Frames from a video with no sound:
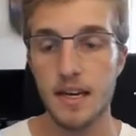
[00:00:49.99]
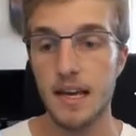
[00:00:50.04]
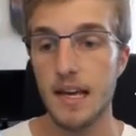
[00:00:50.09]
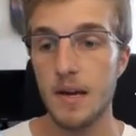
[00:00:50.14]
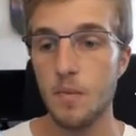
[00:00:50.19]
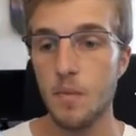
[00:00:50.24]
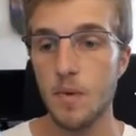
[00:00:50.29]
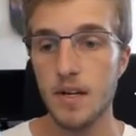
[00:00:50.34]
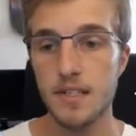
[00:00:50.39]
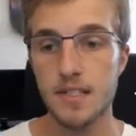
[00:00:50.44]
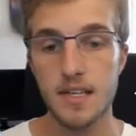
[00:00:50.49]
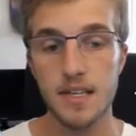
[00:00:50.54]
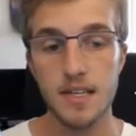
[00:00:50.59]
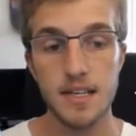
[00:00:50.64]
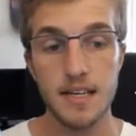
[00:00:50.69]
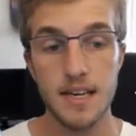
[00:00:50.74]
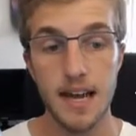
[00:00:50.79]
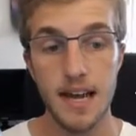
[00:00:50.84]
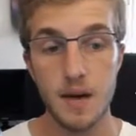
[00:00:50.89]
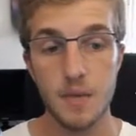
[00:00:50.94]
And what it's going to
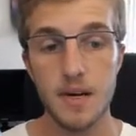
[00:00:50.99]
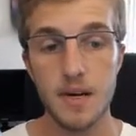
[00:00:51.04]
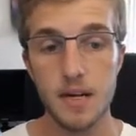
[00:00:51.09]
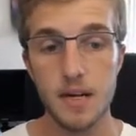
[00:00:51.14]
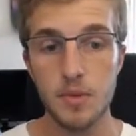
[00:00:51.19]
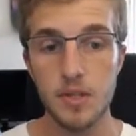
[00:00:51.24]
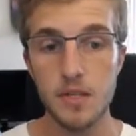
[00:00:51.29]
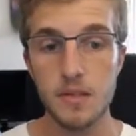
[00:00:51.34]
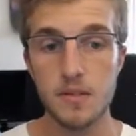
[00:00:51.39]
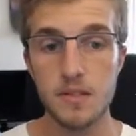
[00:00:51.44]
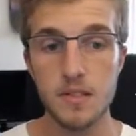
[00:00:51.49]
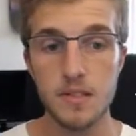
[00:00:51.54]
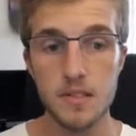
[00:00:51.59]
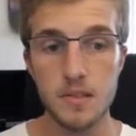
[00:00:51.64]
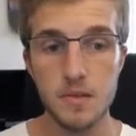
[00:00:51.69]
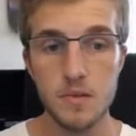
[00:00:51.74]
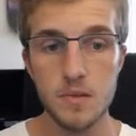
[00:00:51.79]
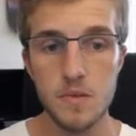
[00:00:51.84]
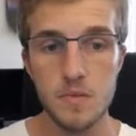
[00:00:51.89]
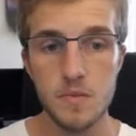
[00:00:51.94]
now enable you to
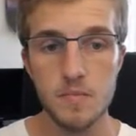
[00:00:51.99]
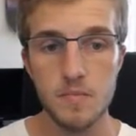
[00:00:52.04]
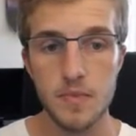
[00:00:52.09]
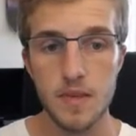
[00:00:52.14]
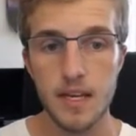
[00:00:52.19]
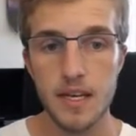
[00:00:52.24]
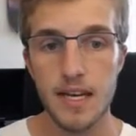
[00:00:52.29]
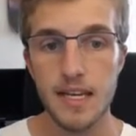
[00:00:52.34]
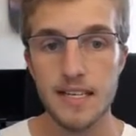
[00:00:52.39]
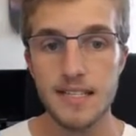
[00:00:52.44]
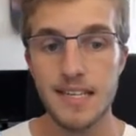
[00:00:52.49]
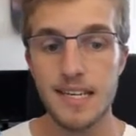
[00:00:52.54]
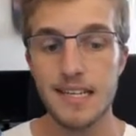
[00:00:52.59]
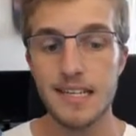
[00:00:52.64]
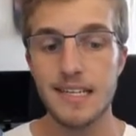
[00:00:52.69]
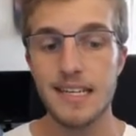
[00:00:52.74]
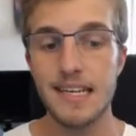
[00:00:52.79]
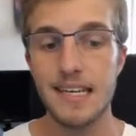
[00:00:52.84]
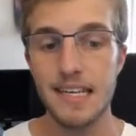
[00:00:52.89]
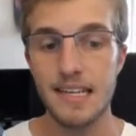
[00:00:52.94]
do is get
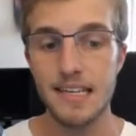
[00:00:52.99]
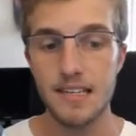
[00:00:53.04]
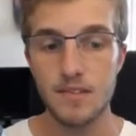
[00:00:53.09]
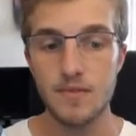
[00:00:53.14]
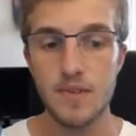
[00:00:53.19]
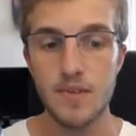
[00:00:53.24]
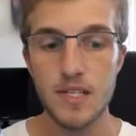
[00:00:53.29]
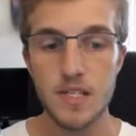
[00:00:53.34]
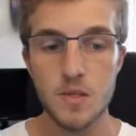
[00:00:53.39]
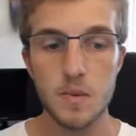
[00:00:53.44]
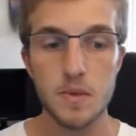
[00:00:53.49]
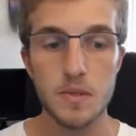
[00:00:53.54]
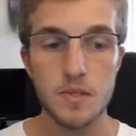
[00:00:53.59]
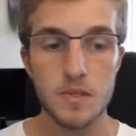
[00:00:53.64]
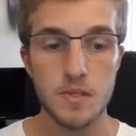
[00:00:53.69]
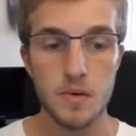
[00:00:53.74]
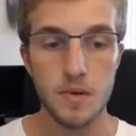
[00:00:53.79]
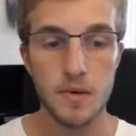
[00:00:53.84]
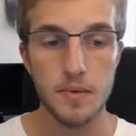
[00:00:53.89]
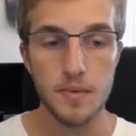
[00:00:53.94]
an individual
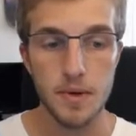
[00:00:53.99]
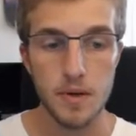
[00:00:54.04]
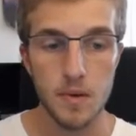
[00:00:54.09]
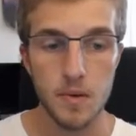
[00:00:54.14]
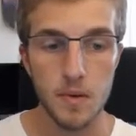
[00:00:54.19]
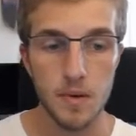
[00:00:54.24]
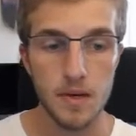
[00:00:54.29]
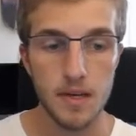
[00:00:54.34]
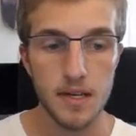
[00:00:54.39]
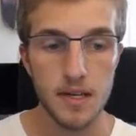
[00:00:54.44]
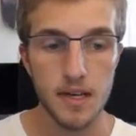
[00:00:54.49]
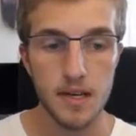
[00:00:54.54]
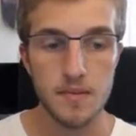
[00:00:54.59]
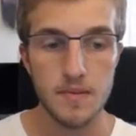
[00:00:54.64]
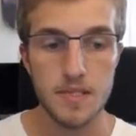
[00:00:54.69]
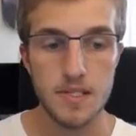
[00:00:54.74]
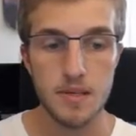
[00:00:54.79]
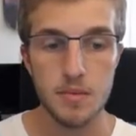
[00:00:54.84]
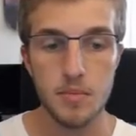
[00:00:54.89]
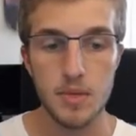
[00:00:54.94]
screen recording of
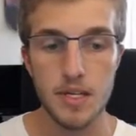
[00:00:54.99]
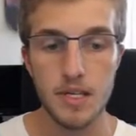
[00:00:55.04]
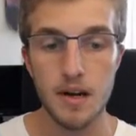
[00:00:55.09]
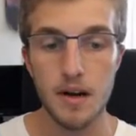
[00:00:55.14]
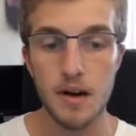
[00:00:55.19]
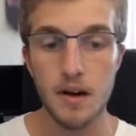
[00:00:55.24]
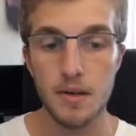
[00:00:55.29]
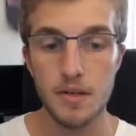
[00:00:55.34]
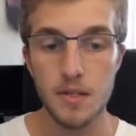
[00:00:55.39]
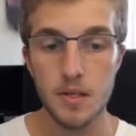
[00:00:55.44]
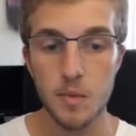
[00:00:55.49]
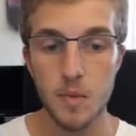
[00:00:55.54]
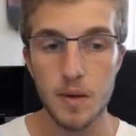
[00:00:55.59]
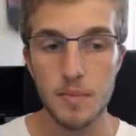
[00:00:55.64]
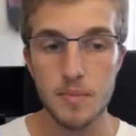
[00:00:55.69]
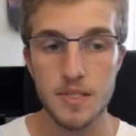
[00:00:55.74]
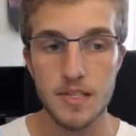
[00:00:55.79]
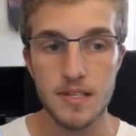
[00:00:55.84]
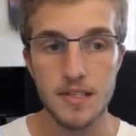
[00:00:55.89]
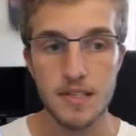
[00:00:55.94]
somebody on your
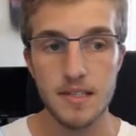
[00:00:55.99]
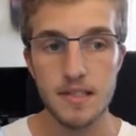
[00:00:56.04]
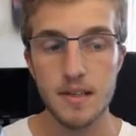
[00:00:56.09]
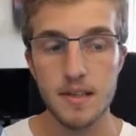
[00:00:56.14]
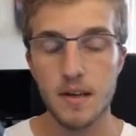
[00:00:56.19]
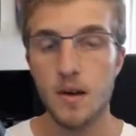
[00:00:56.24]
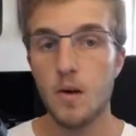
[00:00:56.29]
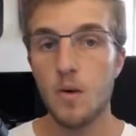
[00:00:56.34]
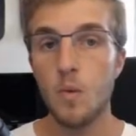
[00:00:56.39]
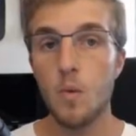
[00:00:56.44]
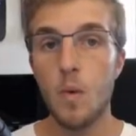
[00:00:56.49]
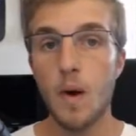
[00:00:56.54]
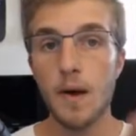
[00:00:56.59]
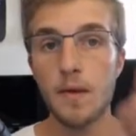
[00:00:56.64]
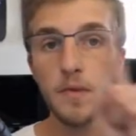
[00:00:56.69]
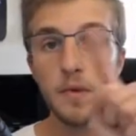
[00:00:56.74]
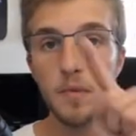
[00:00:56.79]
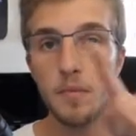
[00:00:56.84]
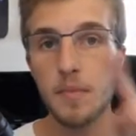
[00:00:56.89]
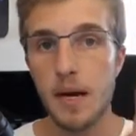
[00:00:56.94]
website, where
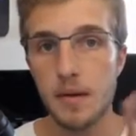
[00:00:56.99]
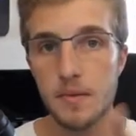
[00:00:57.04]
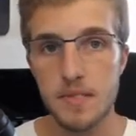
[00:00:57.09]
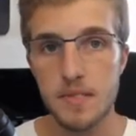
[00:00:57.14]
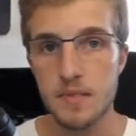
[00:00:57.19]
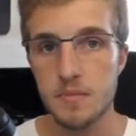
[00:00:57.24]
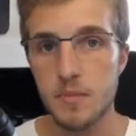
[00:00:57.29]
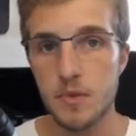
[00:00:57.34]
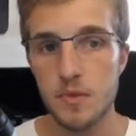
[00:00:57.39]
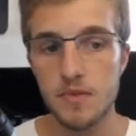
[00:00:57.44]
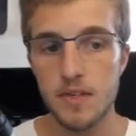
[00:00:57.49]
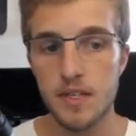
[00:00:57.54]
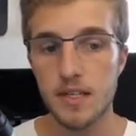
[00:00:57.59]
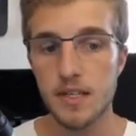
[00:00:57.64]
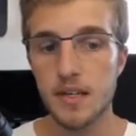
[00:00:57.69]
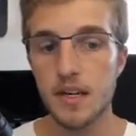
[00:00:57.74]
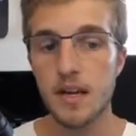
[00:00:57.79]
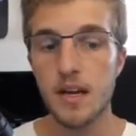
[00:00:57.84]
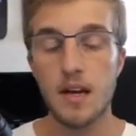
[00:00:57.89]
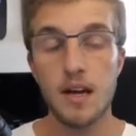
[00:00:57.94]
their mouse is moving,
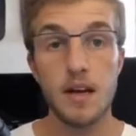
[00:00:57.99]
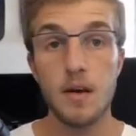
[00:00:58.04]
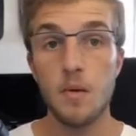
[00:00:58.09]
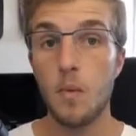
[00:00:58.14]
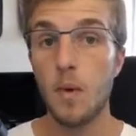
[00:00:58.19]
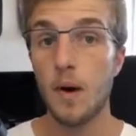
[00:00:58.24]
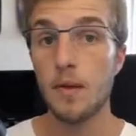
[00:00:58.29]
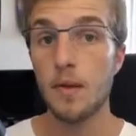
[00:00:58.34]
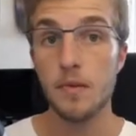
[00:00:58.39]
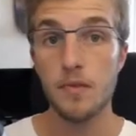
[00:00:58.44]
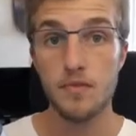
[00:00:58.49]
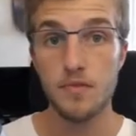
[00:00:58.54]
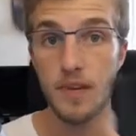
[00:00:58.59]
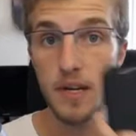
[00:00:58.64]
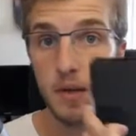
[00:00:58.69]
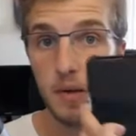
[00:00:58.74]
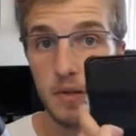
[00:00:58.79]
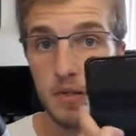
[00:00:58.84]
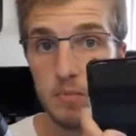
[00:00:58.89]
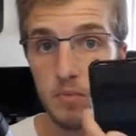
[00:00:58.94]
where their
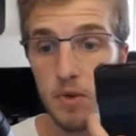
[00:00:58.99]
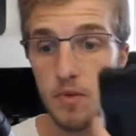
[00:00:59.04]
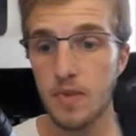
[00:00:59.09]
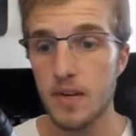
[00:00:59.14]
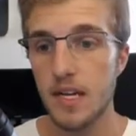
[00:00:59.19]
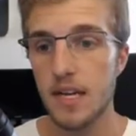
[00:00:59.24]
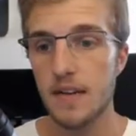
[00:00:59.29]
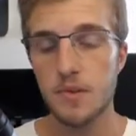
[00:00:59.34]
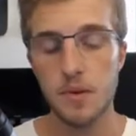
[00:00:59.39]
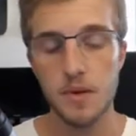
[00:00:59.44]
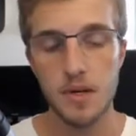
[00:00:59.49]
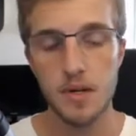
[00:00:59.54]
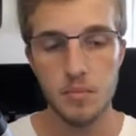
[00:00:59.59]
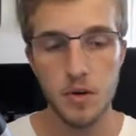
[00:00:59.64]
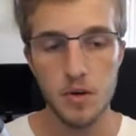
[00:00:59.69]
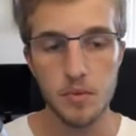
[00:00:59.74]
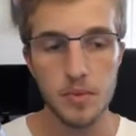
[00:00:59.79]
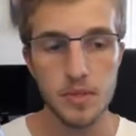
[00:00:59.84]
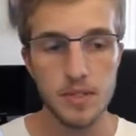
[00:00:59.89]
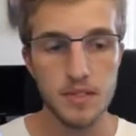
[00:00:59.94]
fingers moving if they're on a
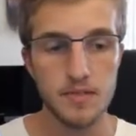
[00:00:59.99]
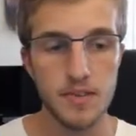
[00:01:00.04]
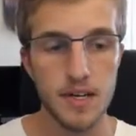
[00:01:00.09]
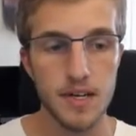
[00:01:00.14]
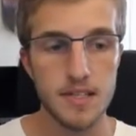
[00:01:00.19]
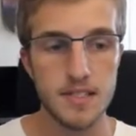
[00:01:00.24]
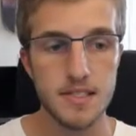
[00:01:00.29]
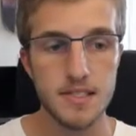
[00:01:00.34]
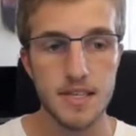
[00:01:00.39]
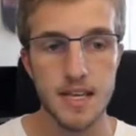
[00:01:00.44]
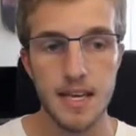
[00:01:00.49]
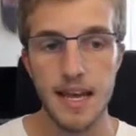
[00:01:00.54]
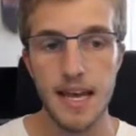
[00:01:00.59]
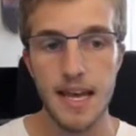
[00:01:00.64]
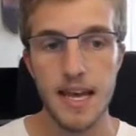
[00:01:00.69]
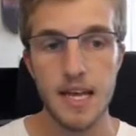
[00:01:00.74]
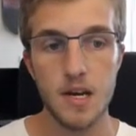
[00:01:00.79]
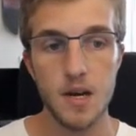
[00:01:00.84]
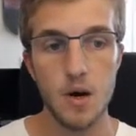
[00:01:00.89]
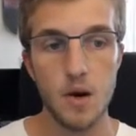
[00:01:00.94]
mobile device,
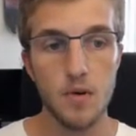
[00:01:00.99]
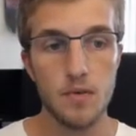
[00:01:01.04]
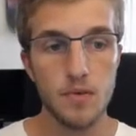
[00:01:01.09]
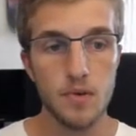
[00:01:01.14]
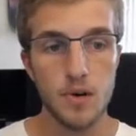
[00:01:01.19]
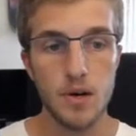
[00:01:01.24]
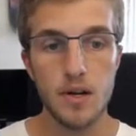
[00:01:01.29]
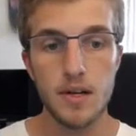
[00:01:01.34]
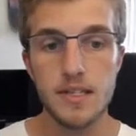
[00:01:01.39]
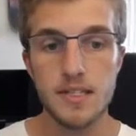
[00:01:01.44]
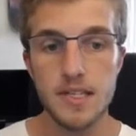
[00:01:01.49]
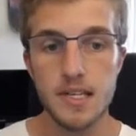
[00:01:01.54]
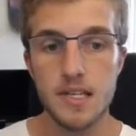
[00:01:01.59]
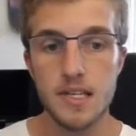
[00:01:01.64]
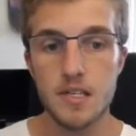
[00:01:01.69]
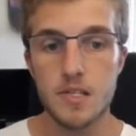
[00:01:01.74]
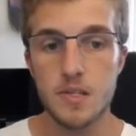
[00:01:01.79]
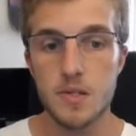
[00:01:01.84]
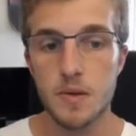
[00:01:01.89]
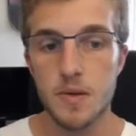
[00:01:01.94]
and overall it's going to
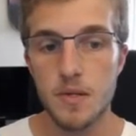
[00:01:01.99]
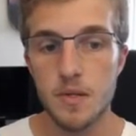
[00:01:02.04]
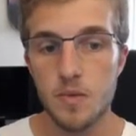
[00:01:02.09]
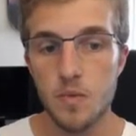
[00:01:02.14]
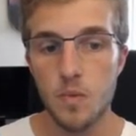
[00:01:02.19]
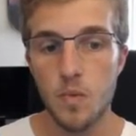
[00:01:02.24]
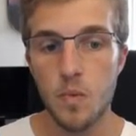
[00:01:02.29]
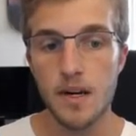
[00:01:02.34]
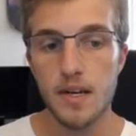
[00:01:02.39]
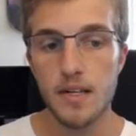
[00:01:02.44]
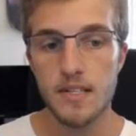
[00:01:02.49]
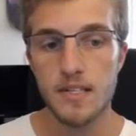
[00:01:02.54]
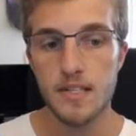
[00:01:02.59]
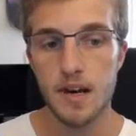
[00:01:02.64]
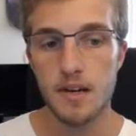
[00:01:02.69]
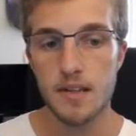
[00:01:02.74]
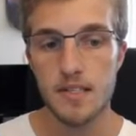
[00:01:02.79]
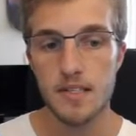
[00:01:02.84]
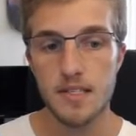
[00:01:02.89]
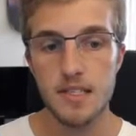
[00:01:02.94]
show you what is
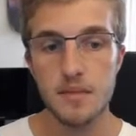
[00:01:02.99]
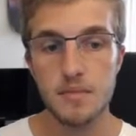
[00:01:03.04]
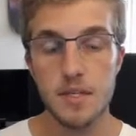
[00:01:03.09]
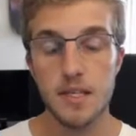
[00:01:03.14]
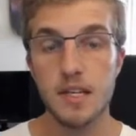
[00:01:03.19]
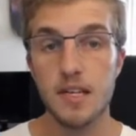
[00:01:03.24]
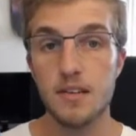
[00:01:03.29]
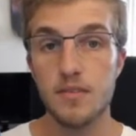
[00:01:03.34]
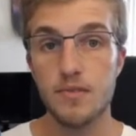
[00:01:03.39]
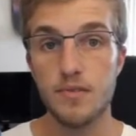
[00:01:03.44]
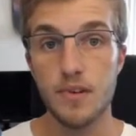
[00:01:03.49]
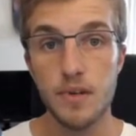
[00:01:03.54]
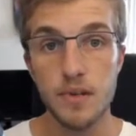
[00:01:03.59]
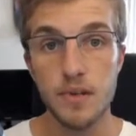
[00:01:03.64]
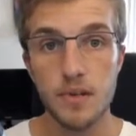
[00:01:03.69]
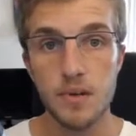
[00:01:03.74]
causing them to convert,